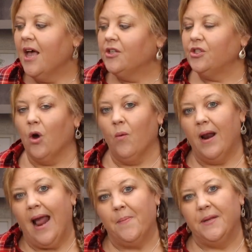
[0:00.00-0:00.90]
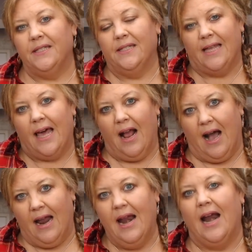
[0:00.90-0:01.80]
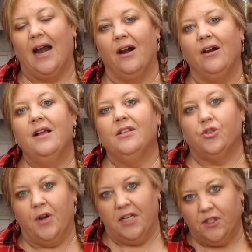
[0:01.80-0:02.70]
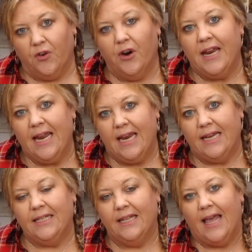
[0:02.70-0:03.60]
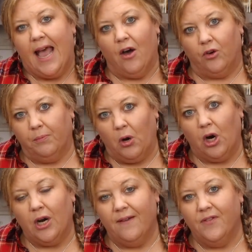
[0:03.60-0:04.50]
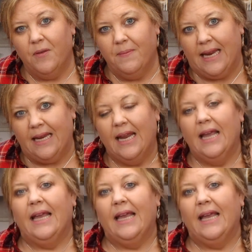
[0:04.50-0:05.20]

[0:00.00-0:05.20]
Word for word: So what happens is that hot air is transferring heat to the outer part of the meat.